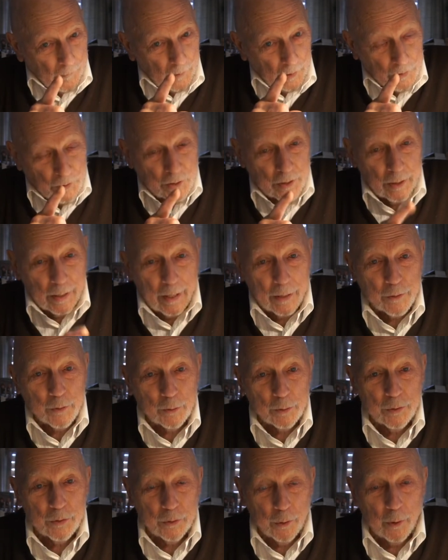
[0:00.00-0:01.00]
This is an
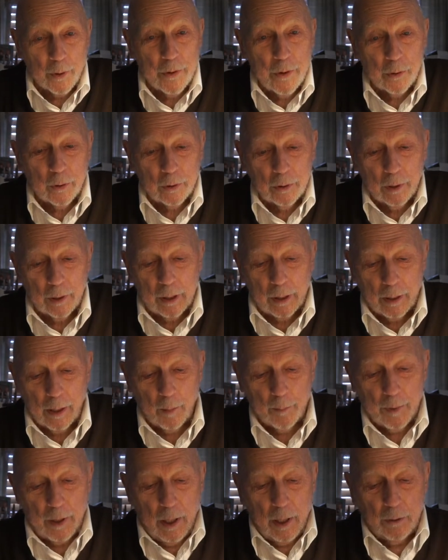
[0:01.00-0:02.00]
actual story. You can look it
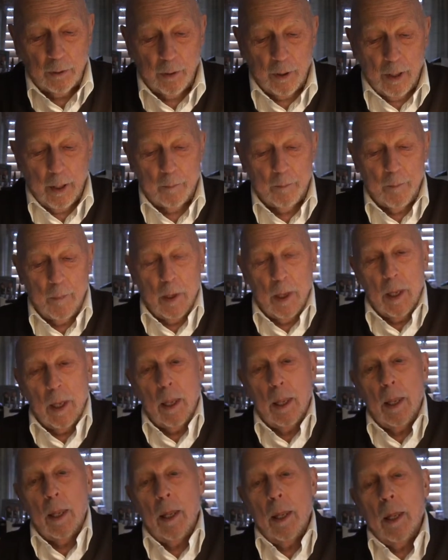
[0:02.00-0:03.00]
up on the internet.
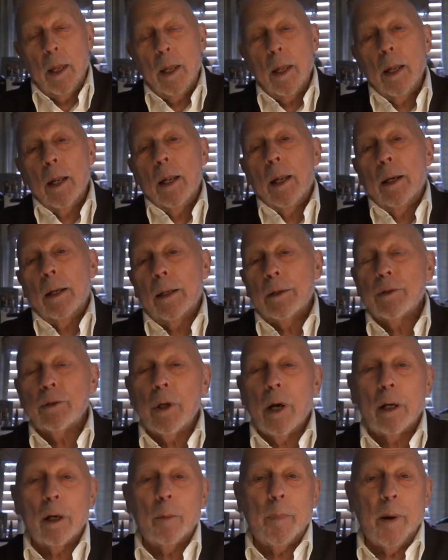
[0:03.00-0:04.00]
Let's
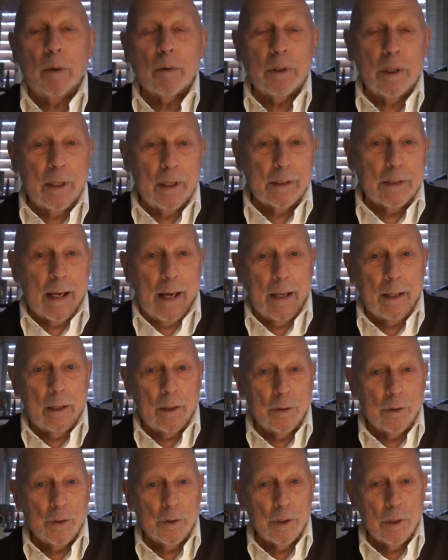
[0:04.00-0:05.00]
talk about the
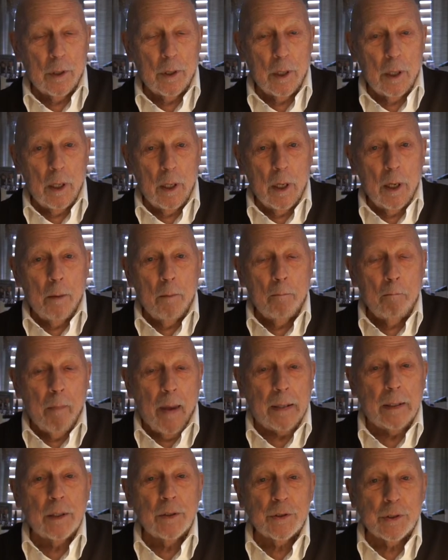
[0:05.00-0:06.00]
Italians.
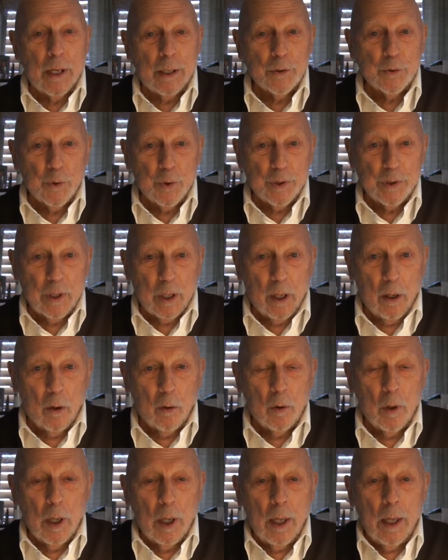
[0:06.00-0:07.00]
Many centuries
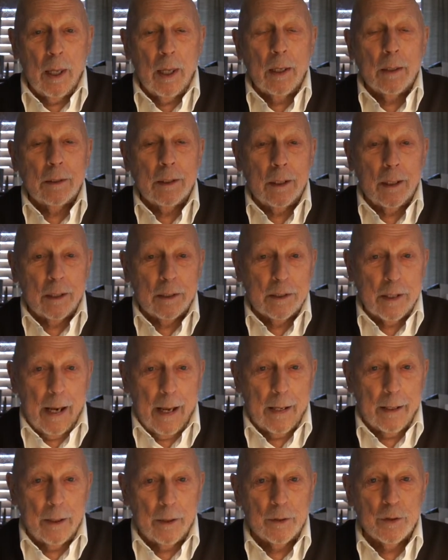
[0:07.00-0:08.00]
ago, the
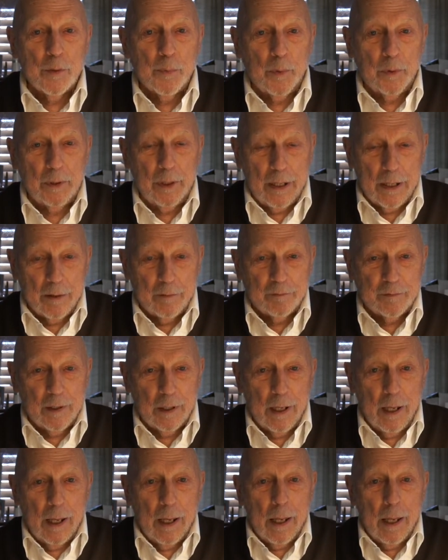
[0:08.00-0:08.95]
Italians believed